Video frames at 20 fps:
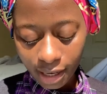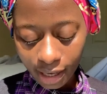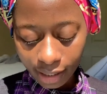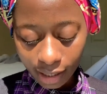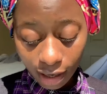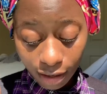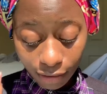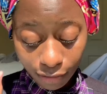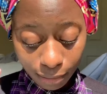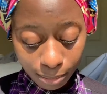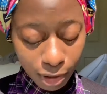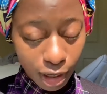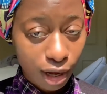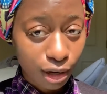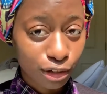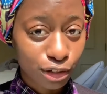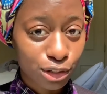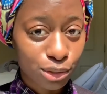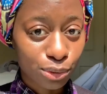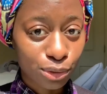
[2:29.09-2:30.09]
I got it from
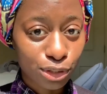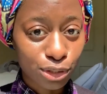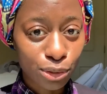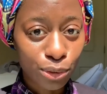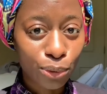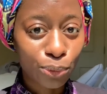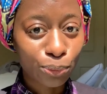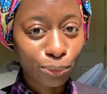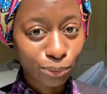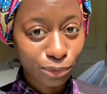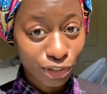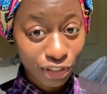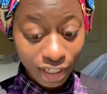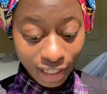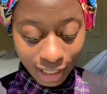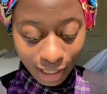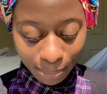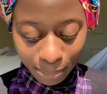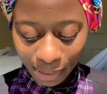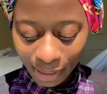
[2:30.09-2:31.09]
dollar store, so
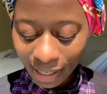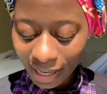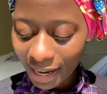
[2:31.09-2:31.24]
cheap,